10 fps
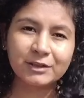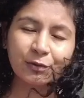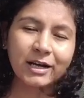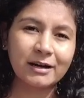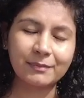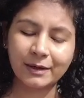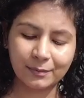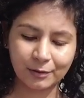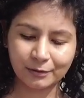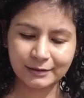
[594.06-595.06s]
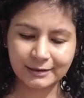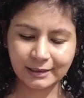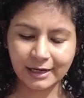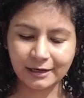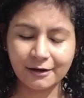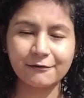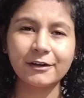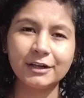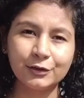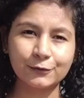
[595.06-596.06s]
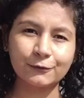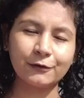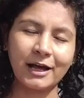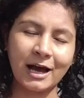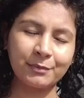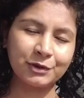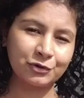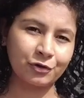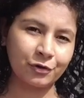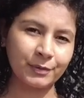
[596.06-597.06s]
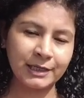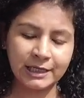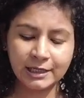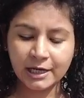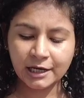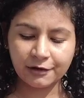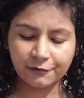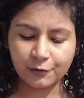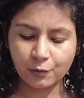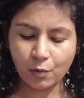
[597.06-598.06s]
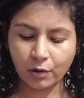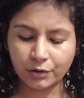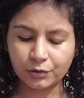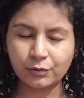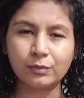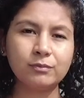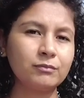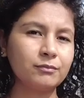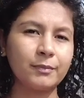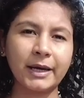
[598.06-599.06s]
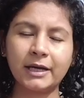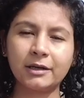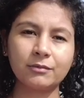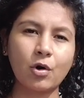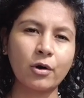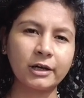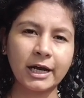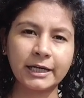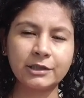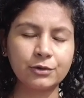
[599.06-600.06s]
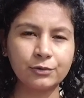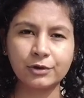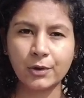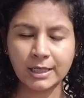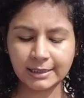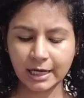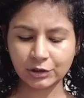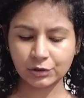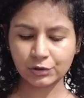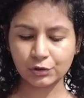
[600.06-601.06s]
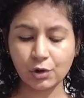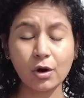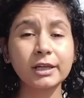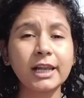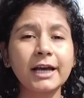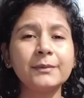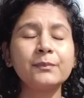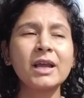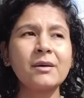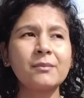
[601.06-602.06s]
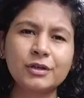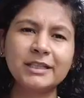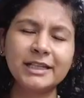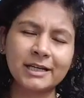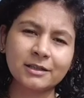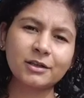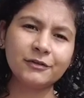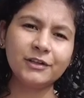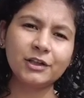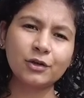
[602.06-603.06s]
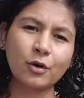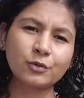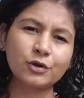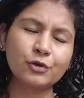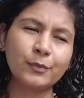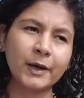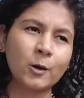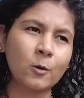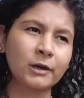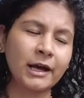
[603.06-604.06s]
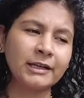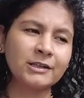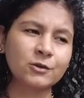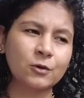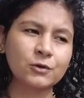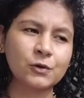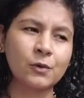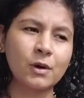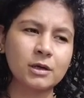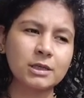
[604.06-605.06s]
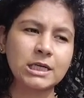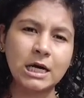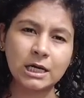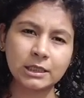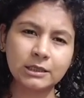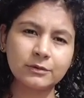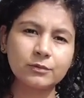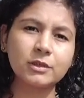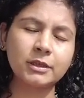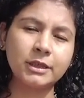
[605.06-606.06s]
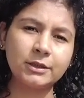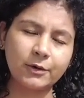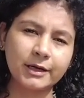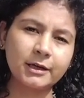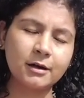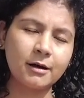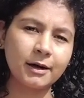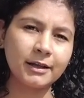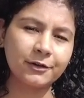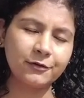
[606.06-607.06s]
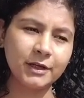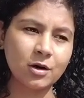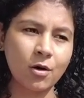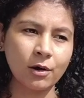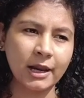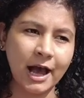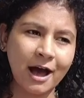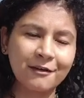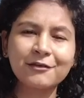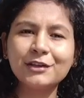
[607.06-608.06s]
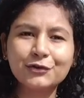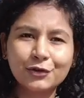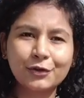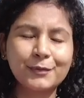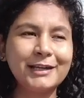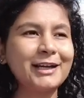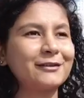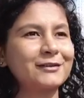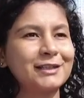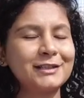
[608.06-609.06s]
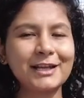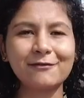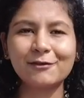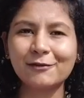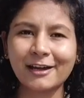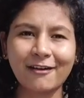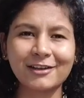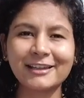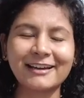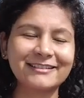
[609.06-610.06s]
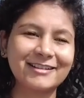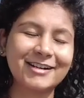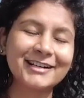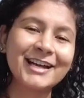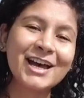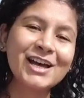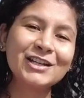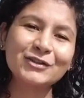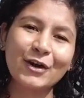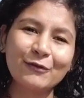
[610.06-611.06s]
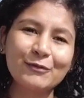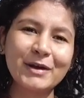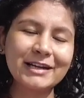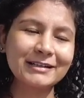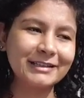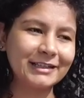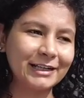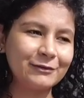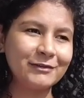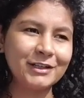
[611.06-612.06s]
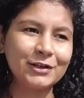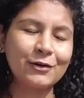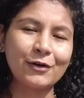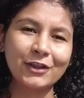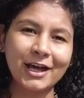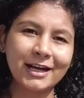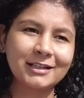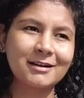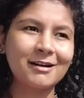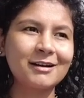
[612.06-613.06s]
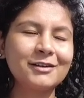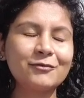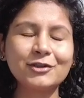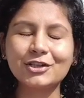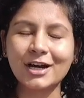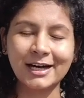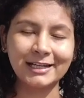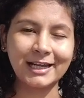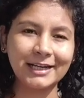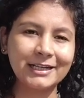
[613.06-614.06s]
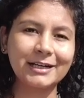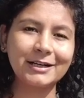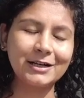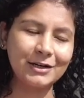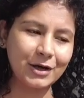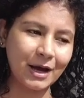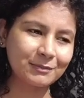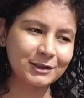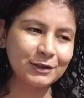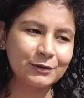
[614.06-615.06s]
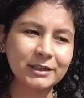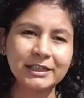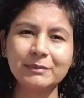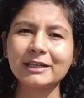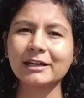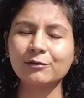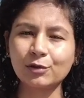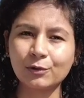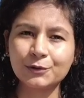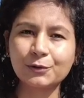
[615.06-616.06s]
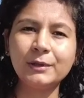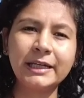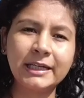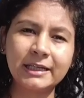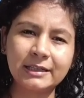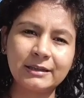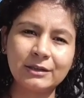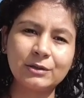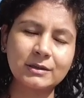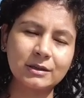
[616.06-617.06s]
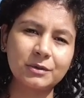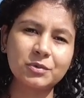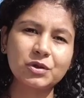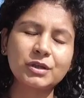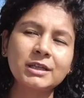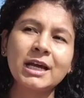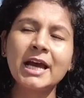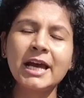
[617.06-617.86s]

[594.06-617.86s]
So yeah, PayPal is again a very useful app in Germany if you want to pay online, do the transactions online. And the other convenient option to pay online is also a card, the credit card that we all have in Germany. I've seen everyone having that card, so I will make a detailed video on that card, which I like absolutely, but I will also link it in the description.